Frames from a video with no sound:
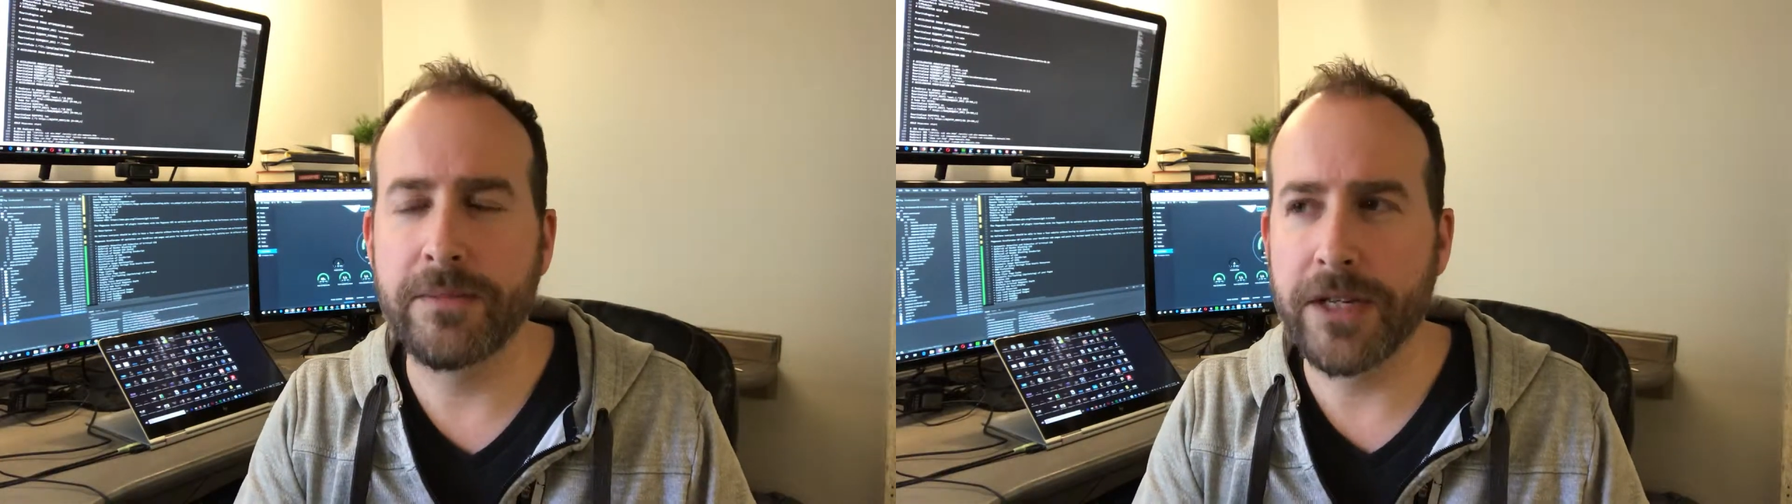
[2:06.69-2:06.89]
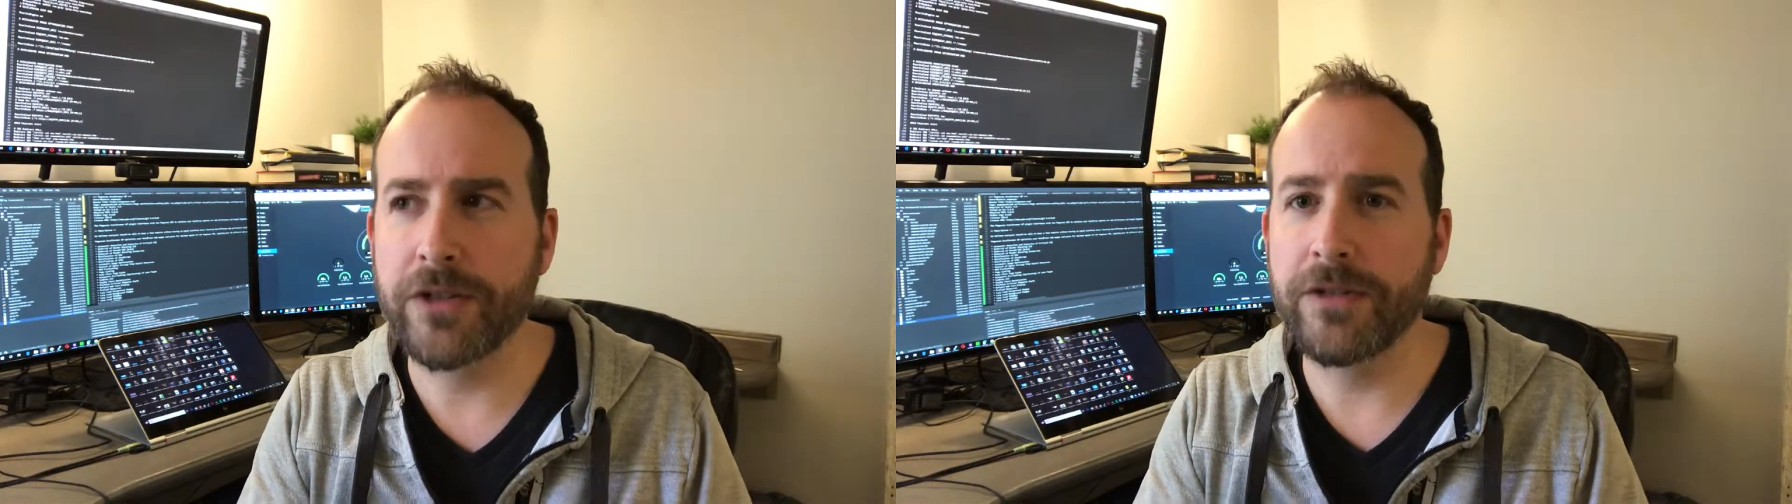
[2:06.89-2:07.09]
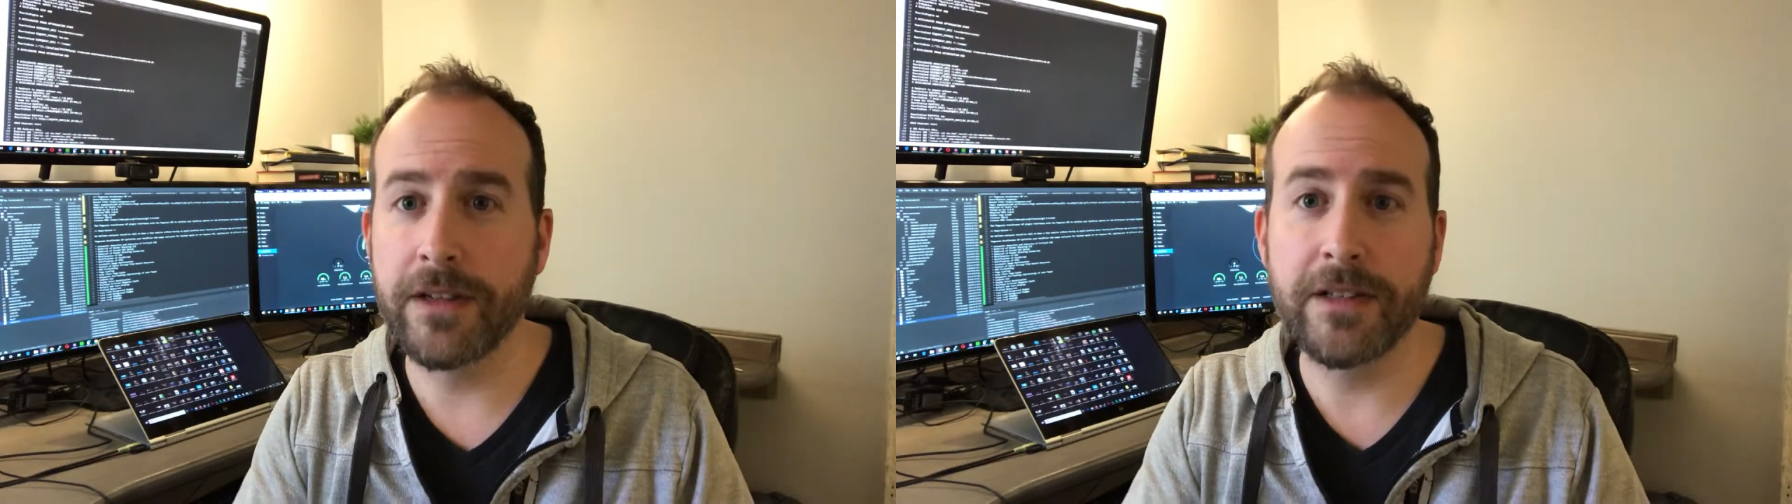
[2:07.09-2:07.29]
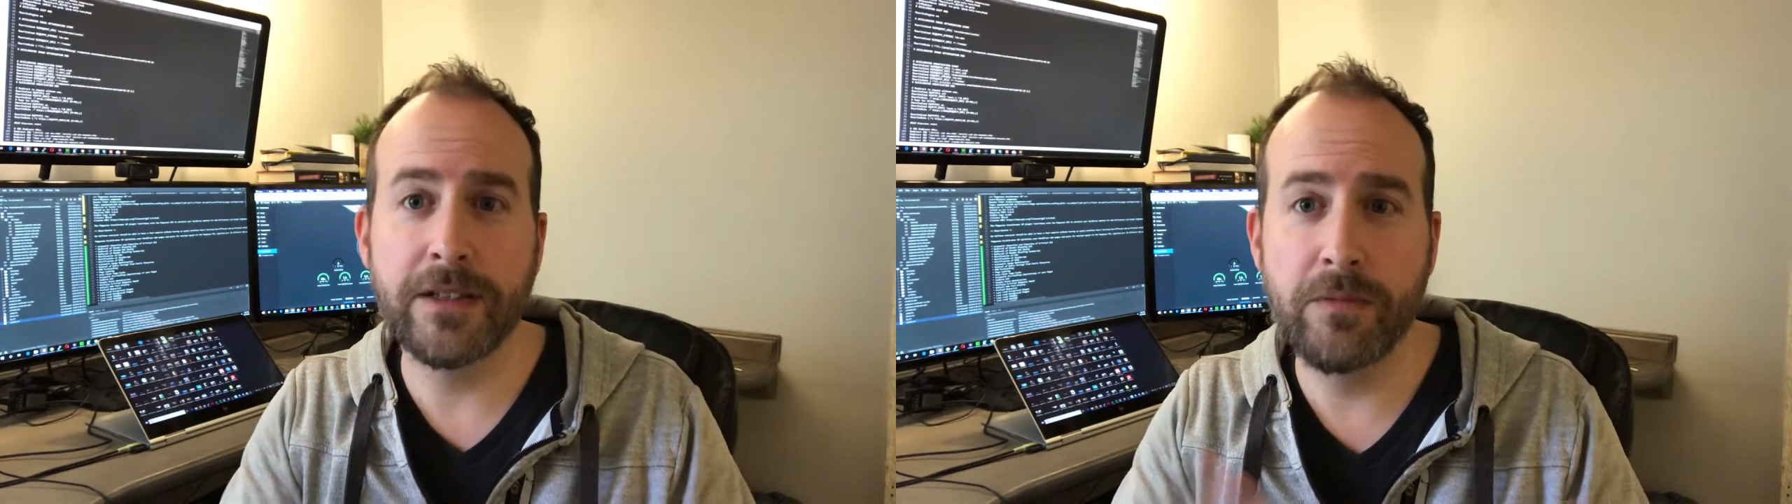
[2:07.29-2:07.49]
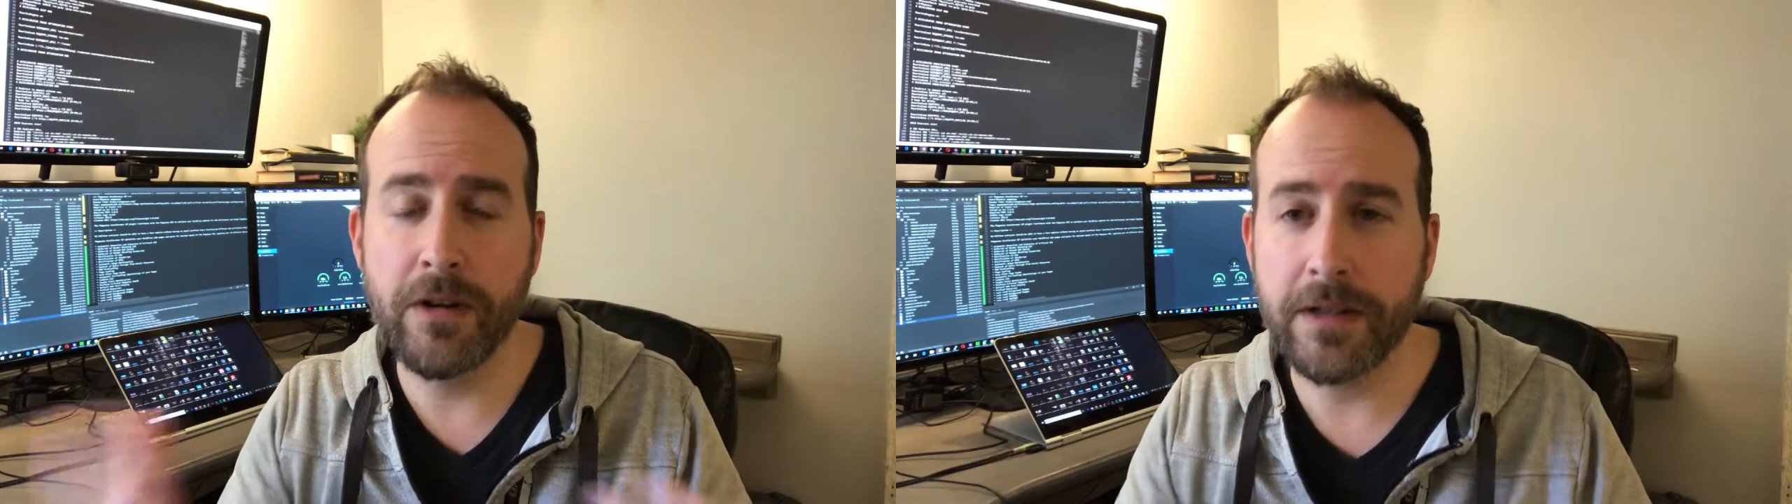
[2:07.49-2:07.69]
to make sure that it
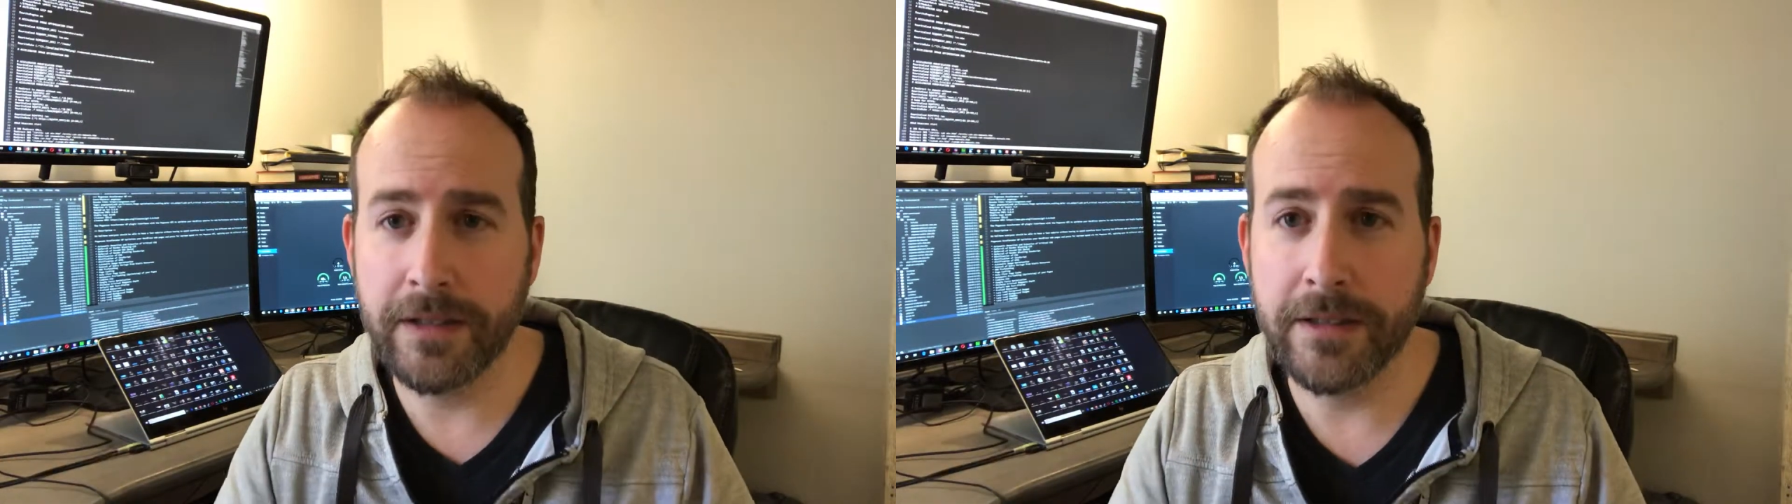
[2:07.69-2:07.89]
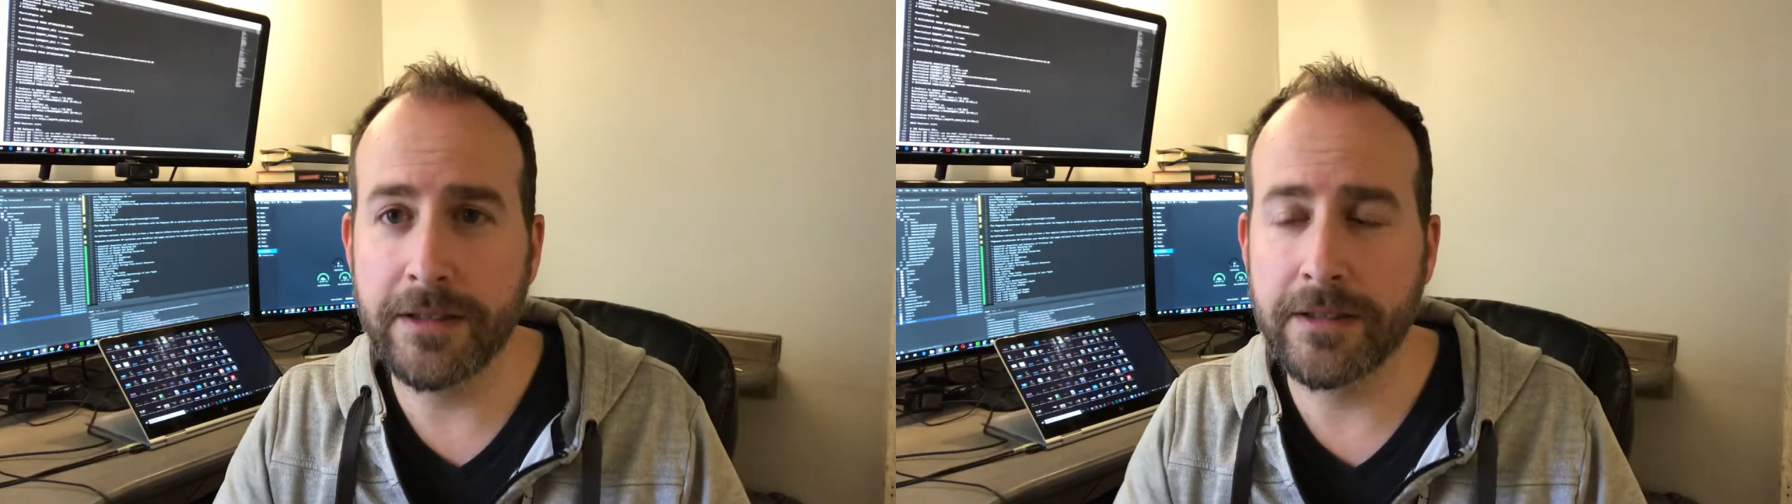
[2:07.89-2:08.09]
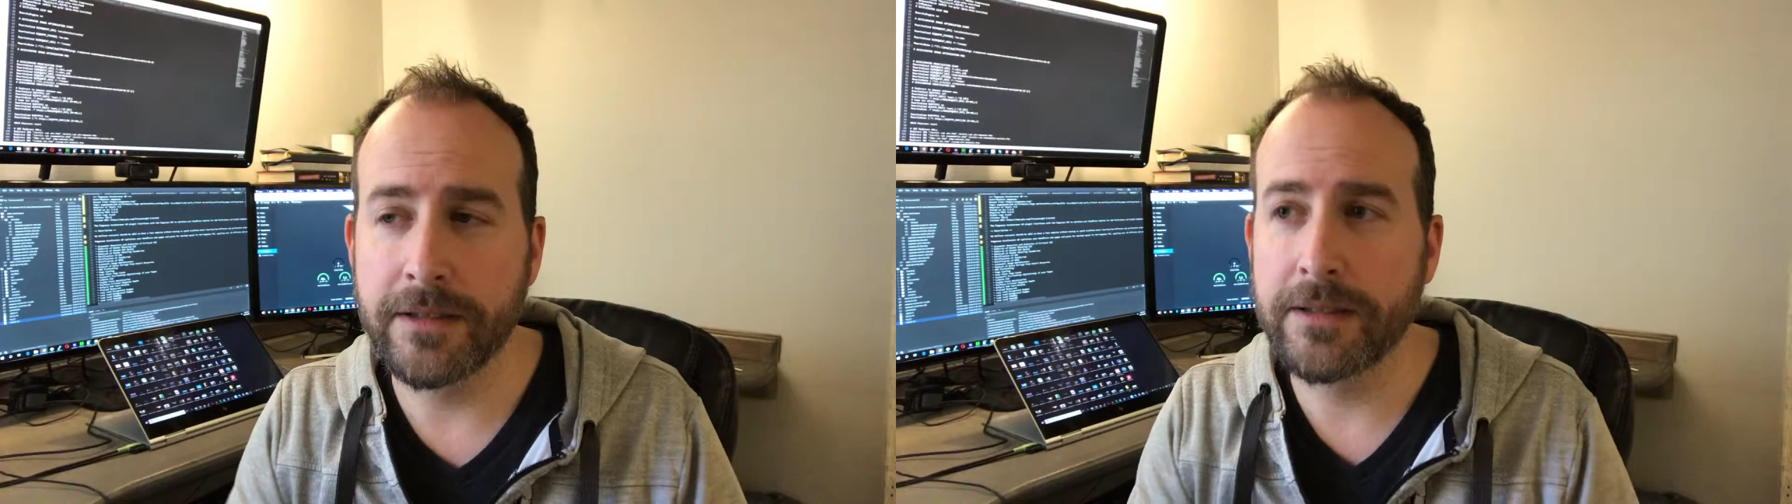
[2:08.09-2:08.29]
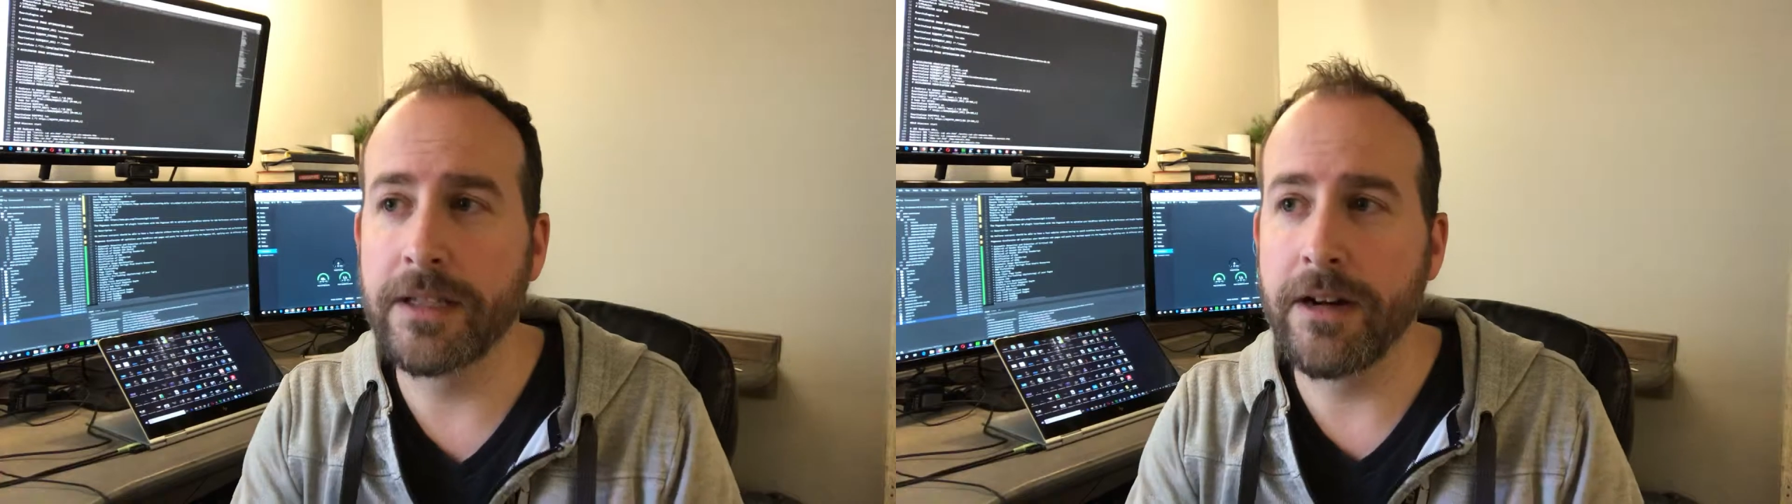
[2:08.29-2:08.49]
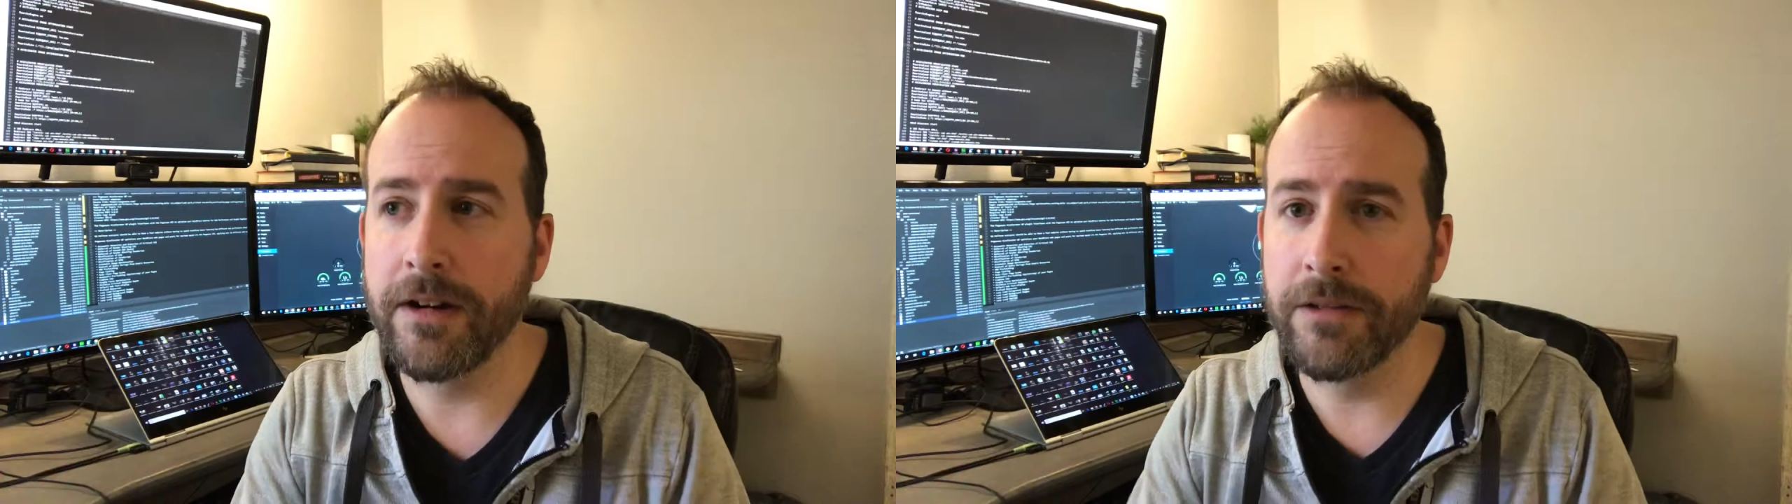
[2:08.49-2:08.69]
did work in this
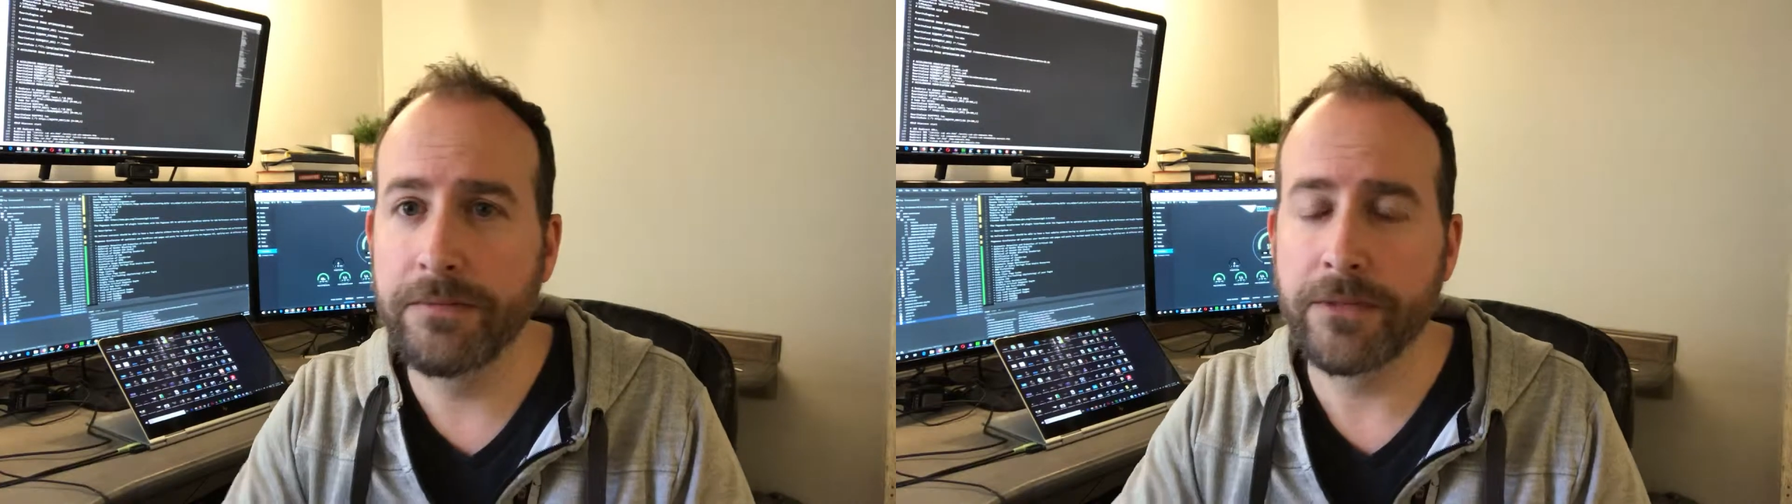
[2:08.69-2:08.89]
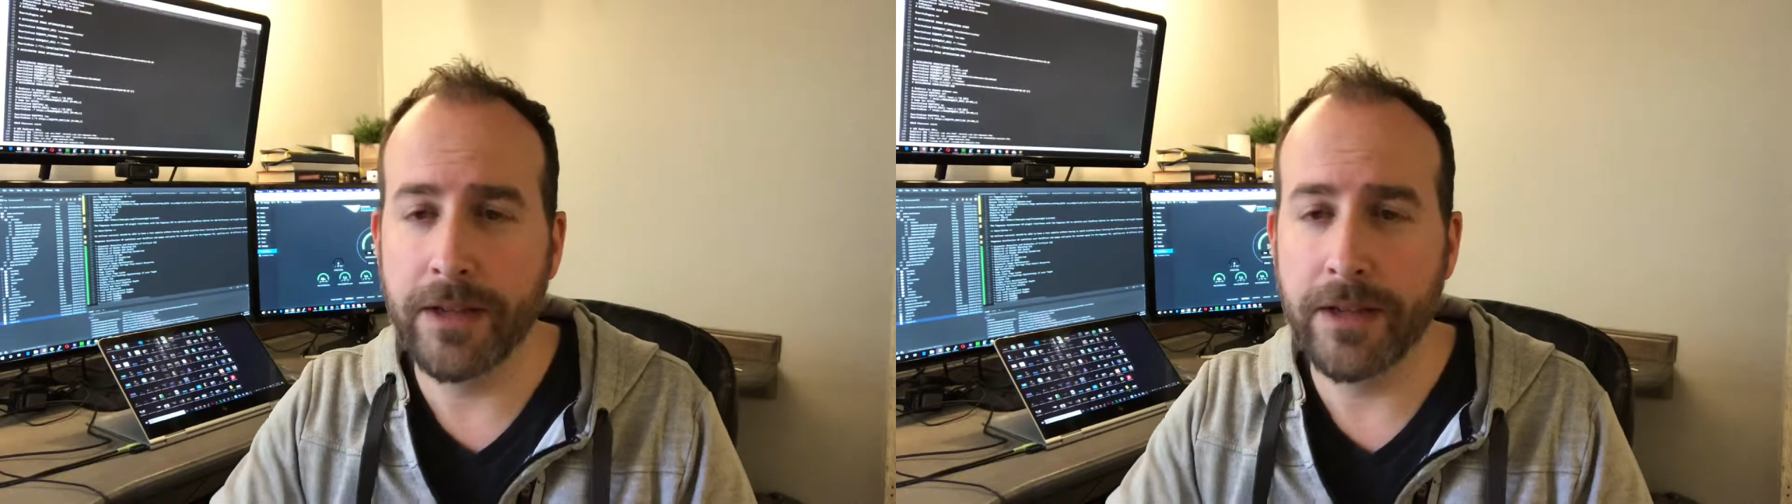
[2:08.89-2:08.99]
scenario,